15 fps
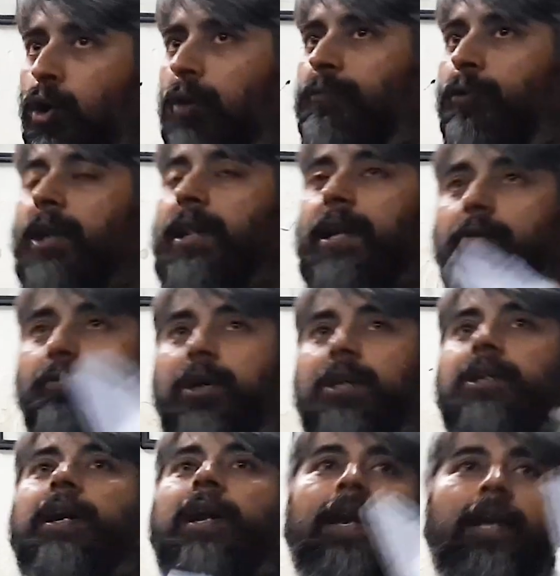look for that a
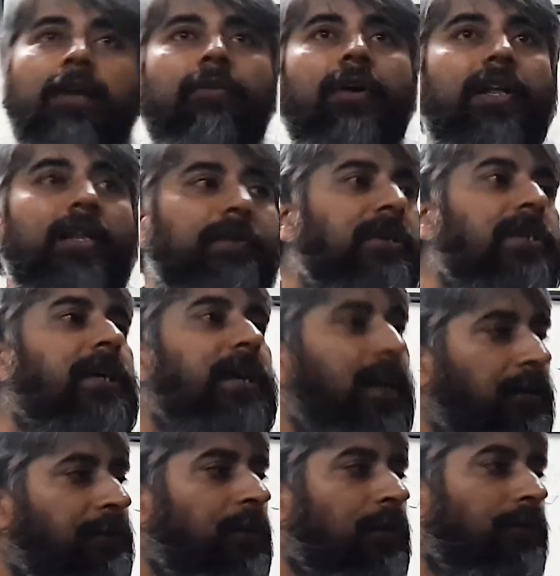worker anywhere is a worker
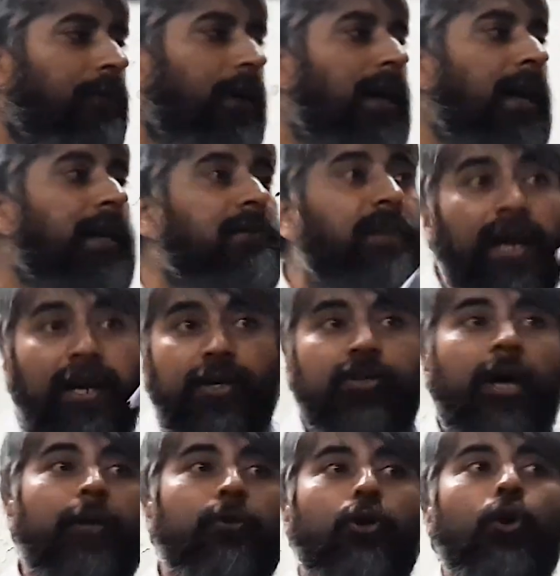everywhere, and then
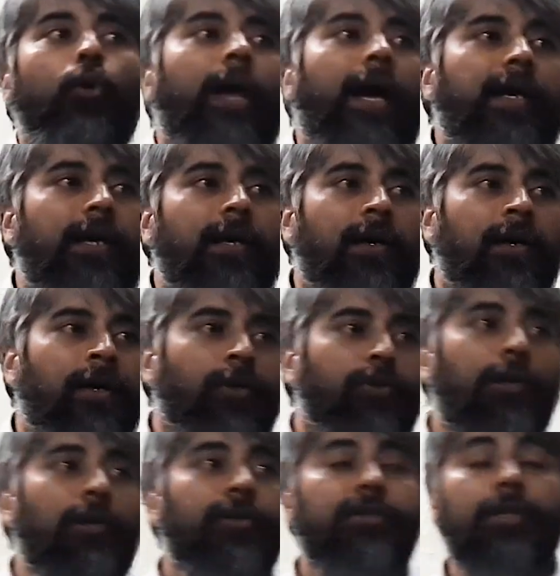try to look at a
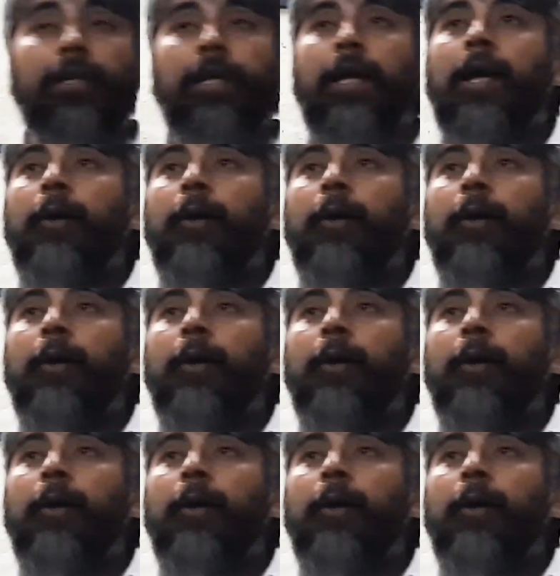solution,